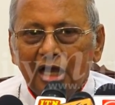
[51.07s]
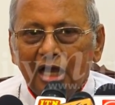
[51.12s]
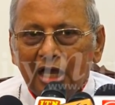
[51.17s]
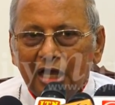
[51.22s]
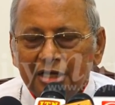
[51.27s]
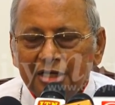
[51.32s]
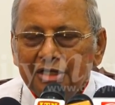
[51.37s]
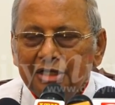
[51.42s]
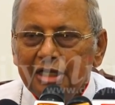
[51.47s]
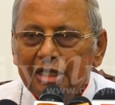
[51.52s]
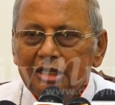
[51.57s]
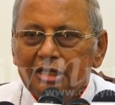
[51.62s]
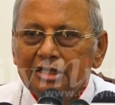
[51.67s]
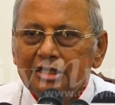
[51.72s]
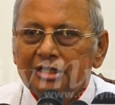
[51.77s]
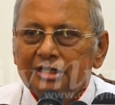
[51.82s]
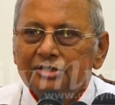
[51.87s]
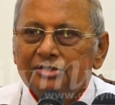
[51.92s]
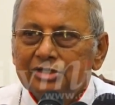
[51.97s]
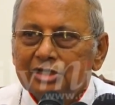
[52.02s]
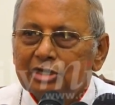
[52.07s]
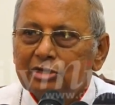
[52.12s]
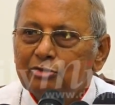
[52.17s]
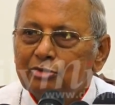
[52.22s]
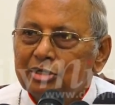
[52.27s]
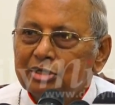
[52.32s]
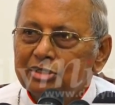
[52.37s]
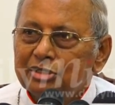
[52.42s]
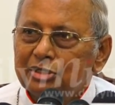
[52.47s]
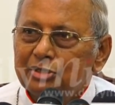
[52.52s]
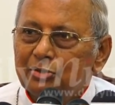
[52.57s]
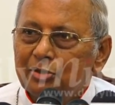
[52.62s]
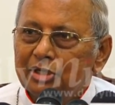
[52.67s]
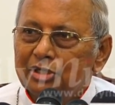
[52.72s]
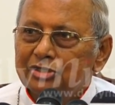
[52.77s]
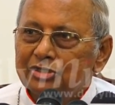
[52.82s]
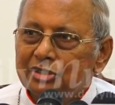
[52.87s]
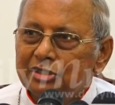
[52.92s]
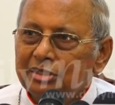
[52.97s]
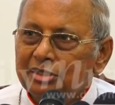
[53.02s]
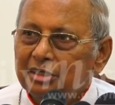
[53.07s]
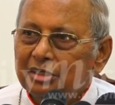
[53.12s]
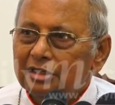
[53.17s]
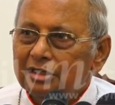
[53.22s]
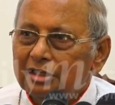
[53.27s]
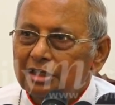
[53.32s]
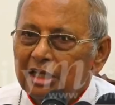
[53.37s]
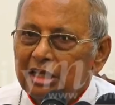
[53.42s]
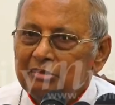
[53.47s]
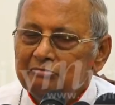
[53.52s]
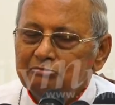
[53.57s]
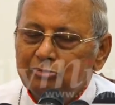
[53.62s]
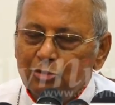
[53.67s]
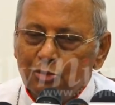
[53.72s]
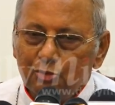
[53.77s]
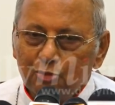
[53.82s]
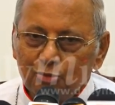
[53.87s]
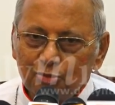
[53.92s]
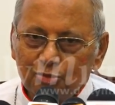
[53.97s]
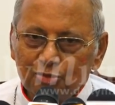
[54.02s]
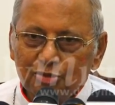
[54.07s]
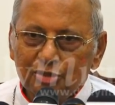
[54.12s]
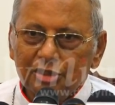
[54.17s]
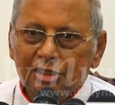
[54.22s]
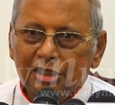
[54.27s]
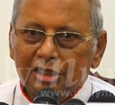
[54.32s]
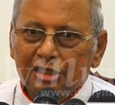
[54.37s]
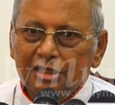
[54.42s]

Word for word: until the security situation improves.